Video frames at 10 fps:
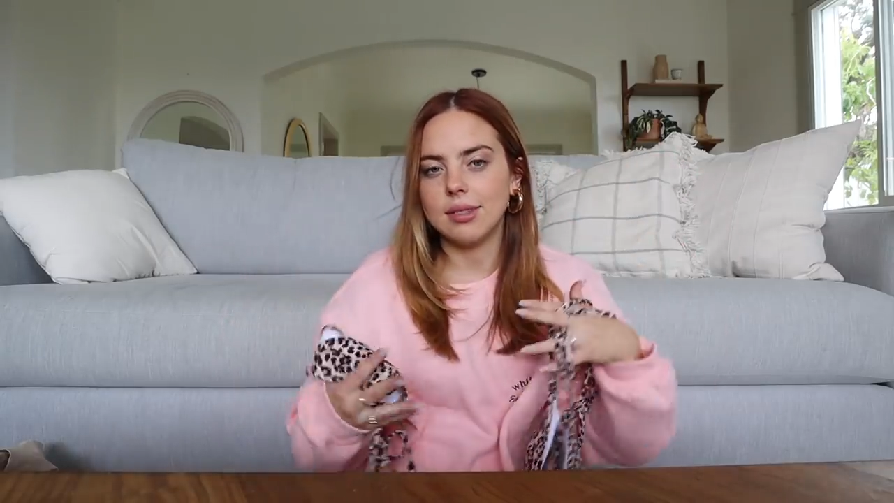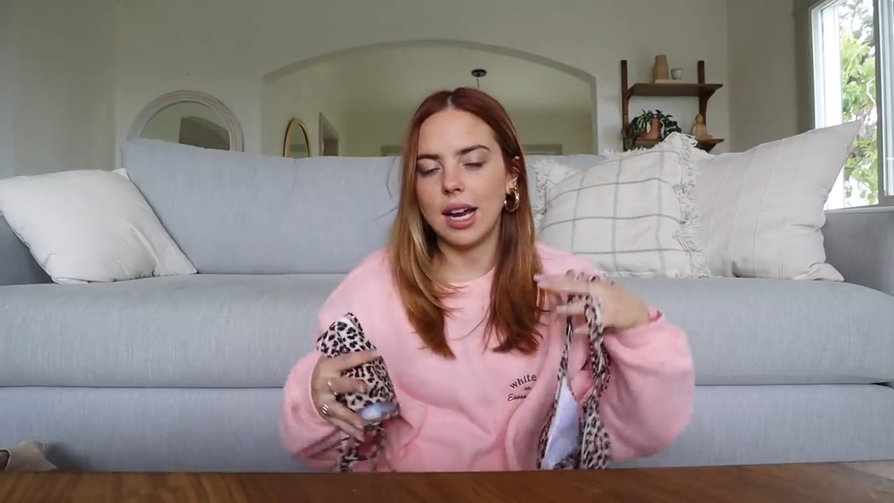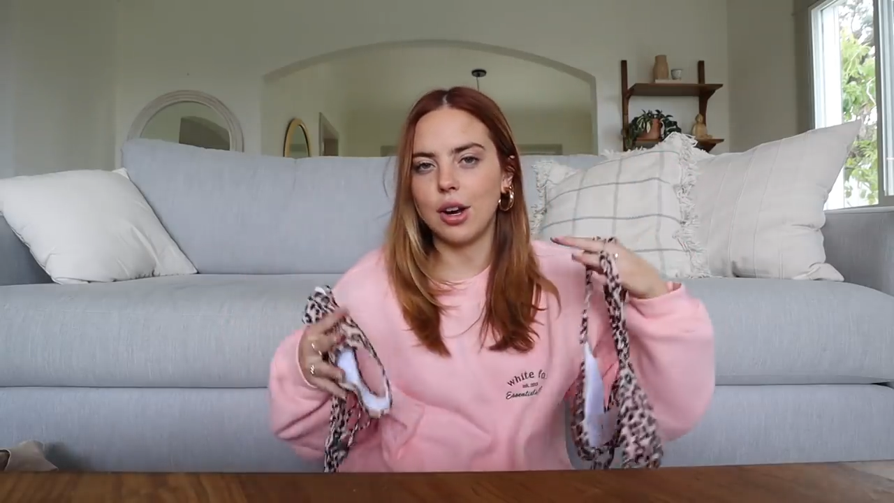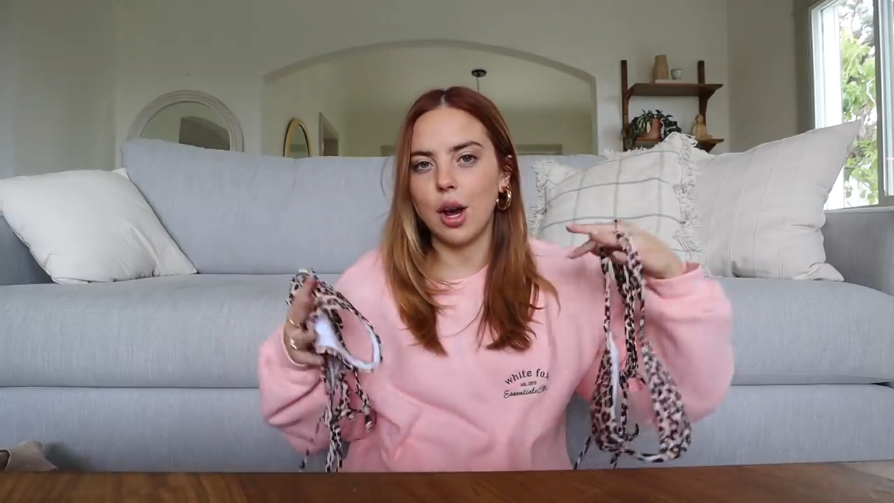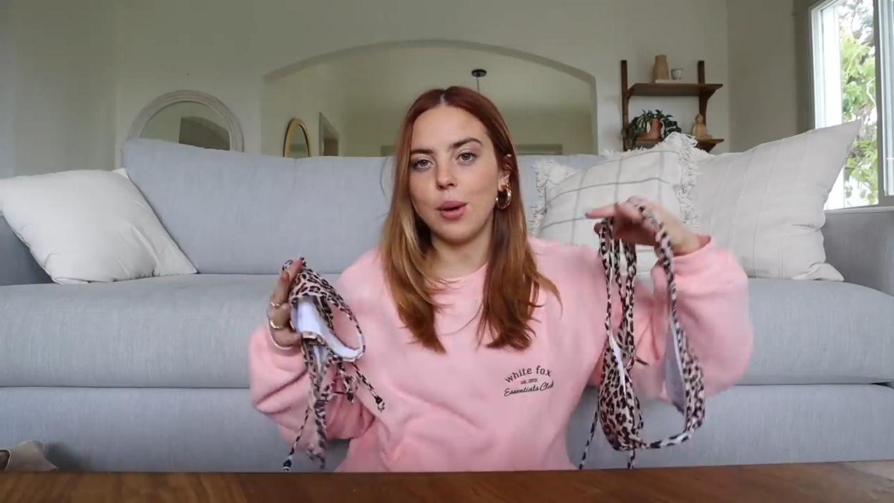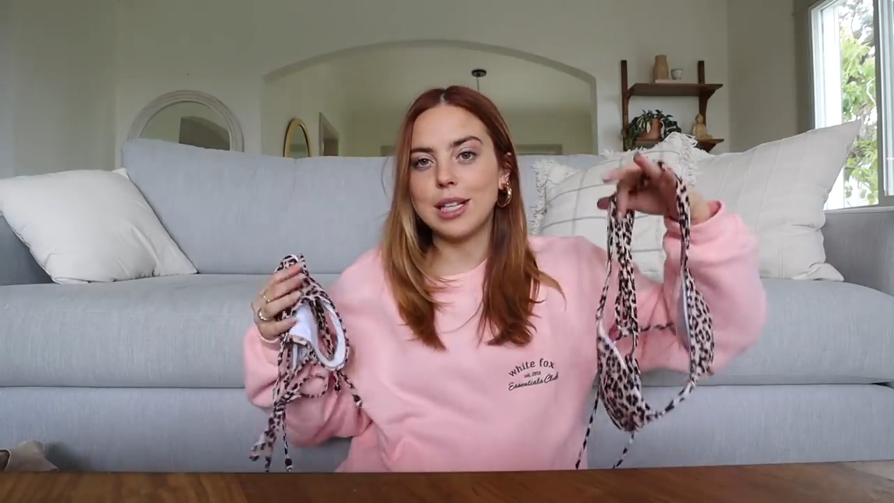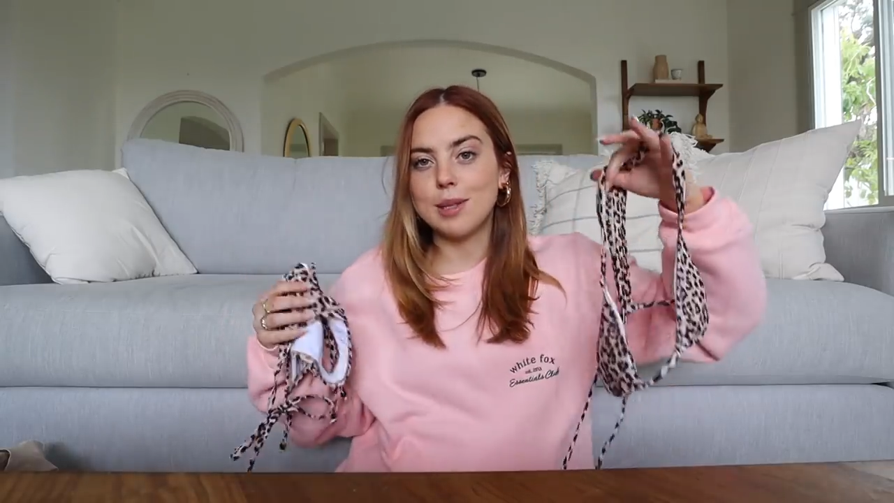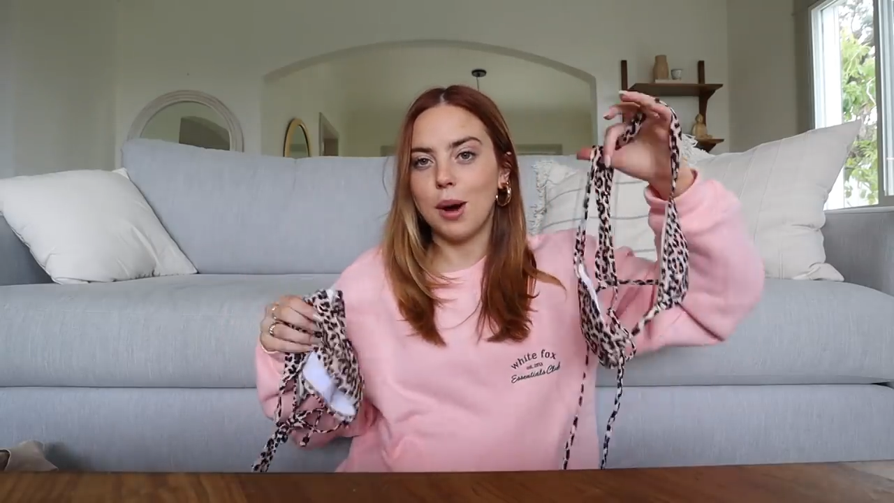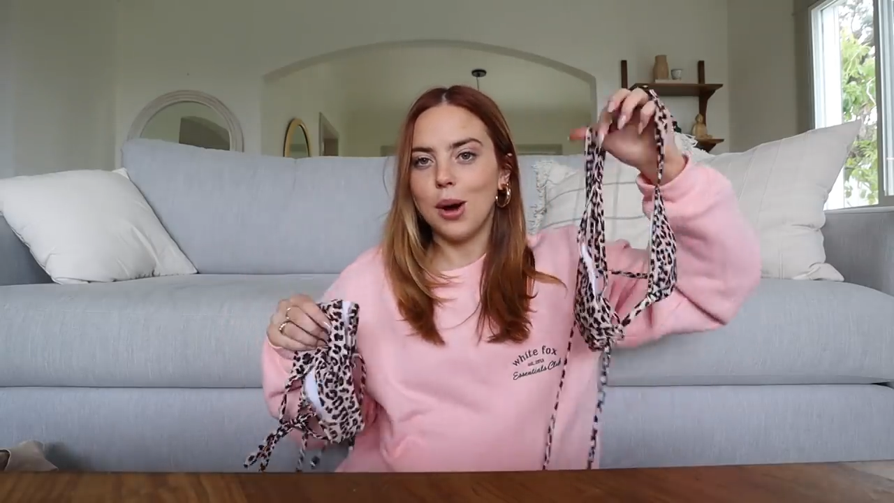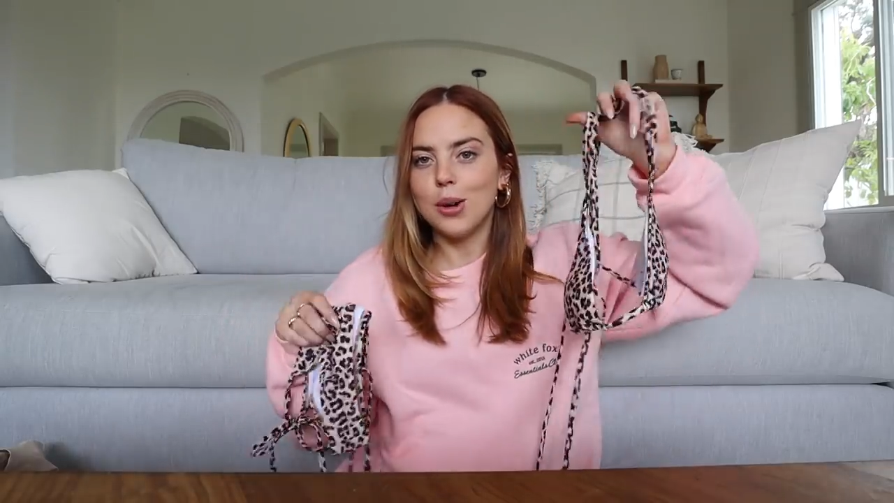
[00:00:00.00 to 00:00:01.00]
I don't know,
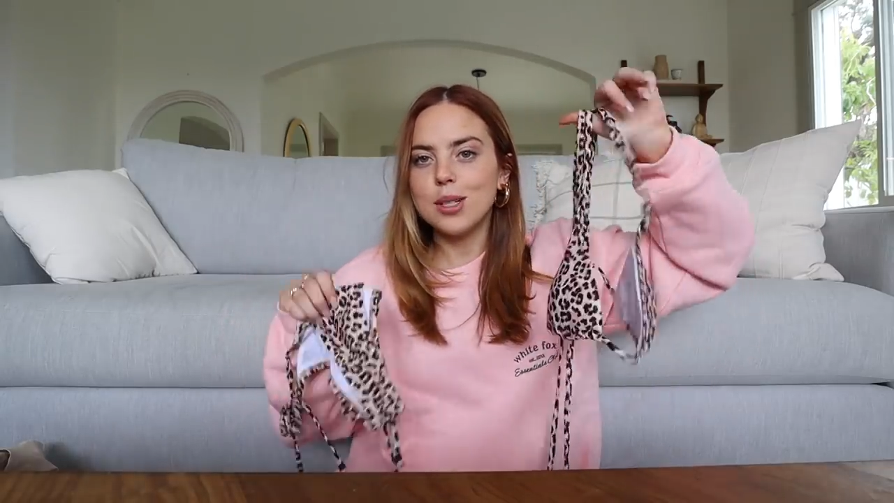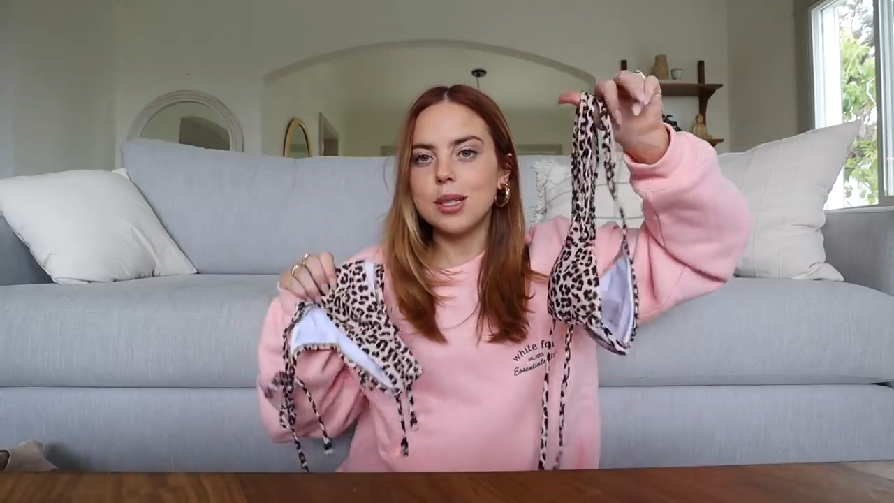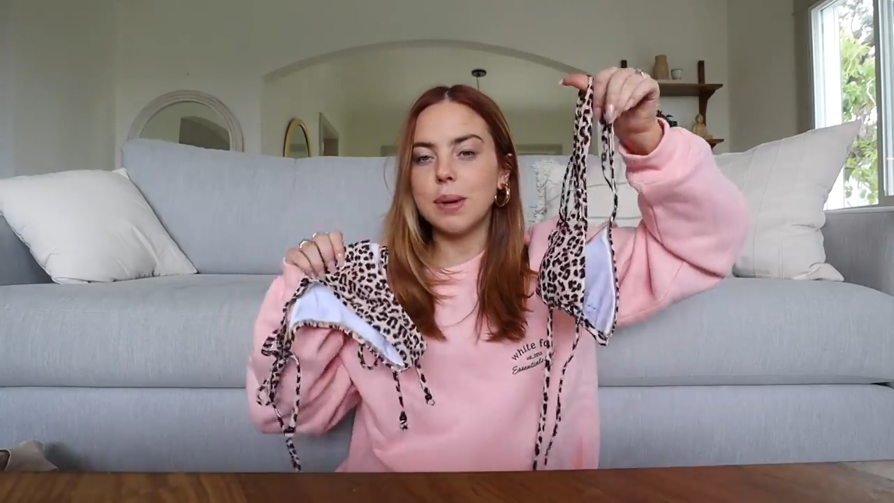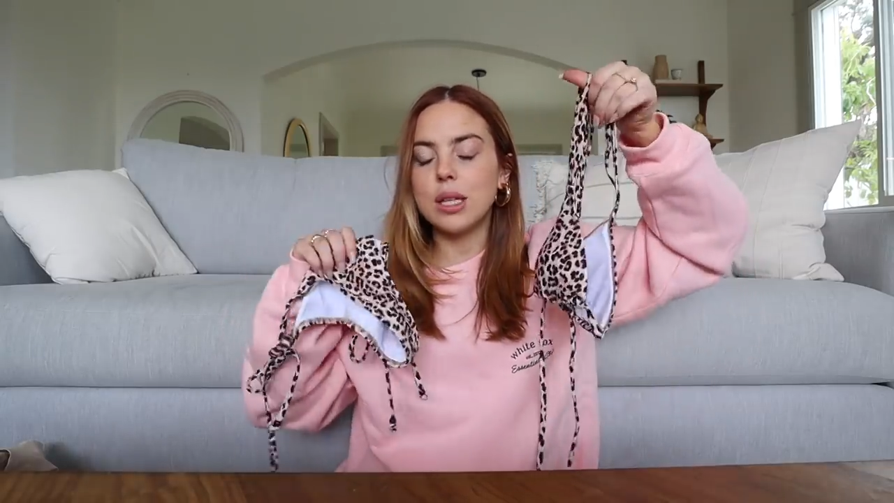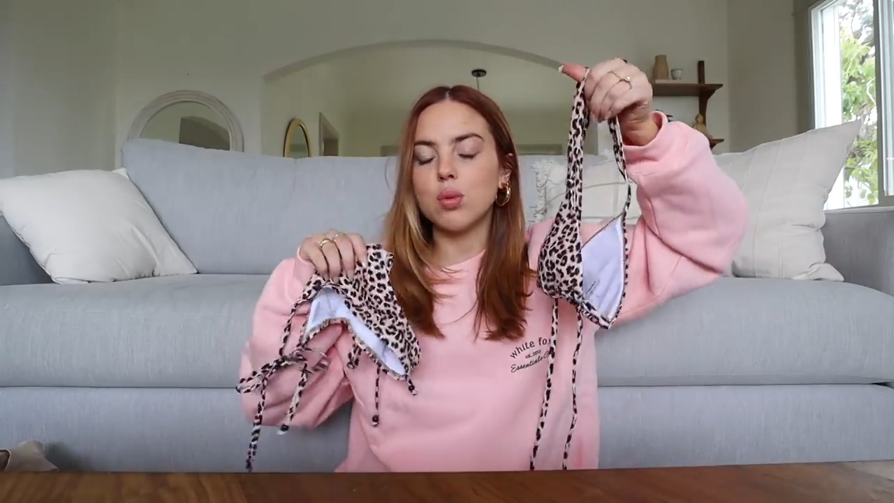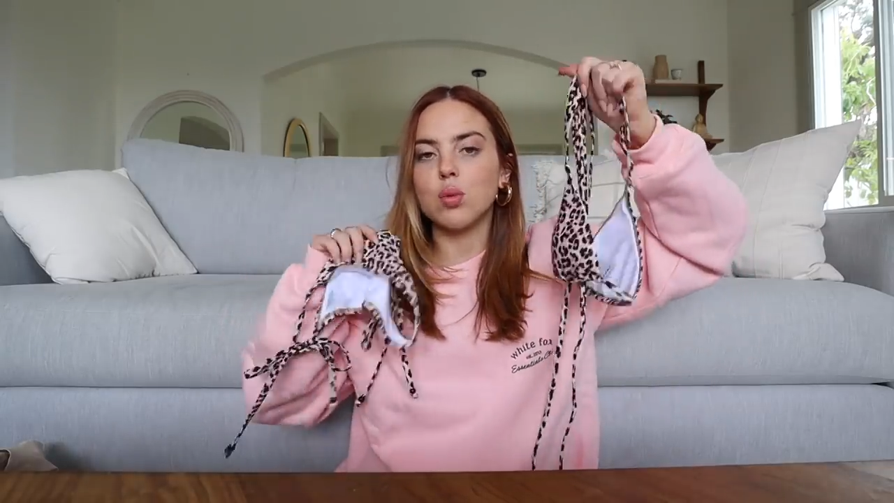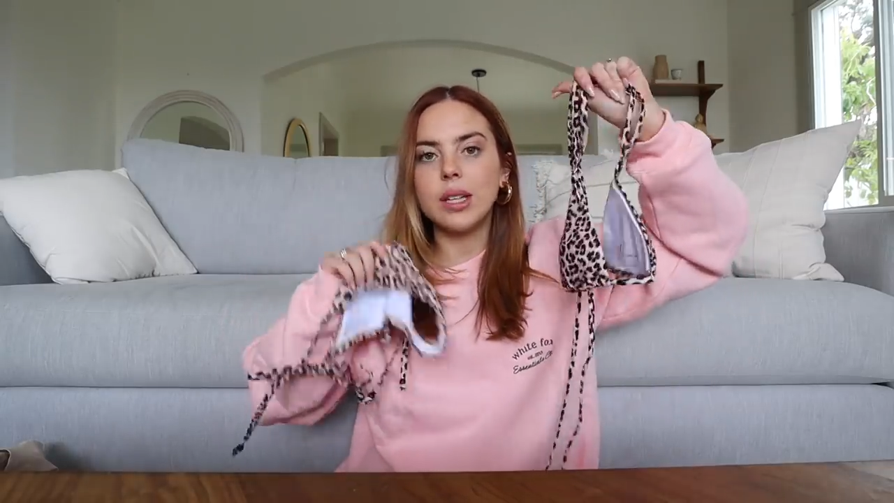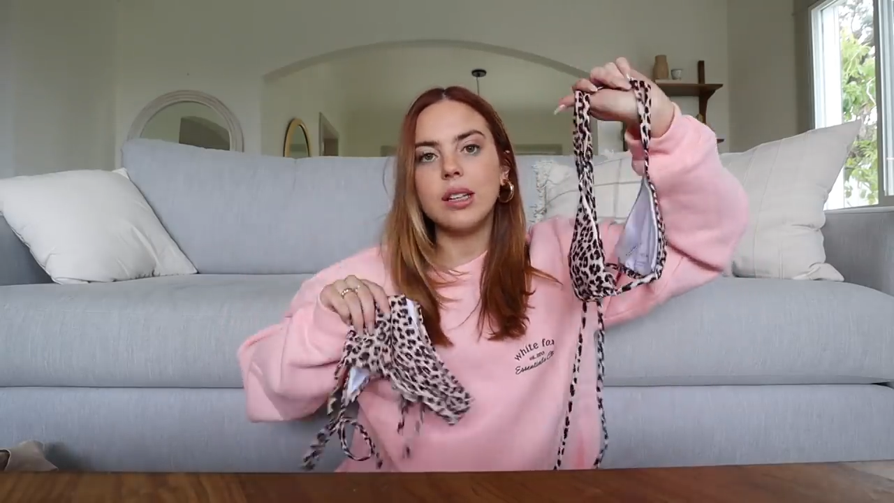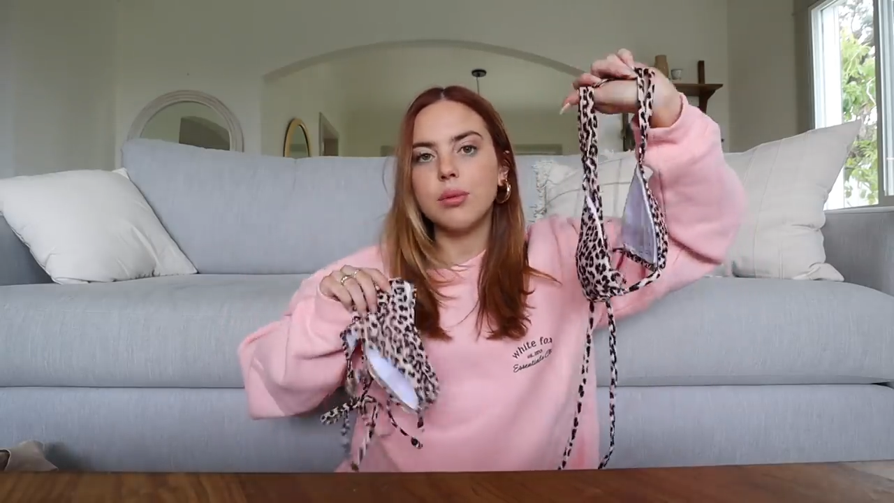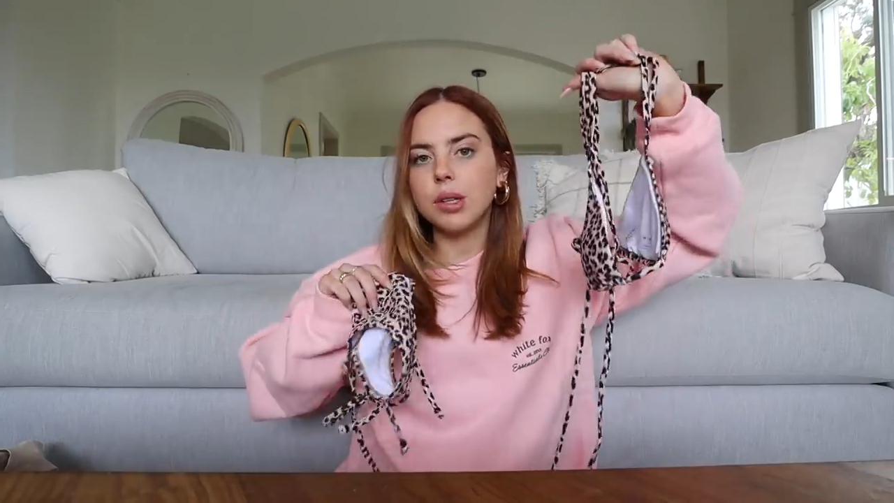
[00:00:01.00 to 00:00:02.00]
exposed, but it's really,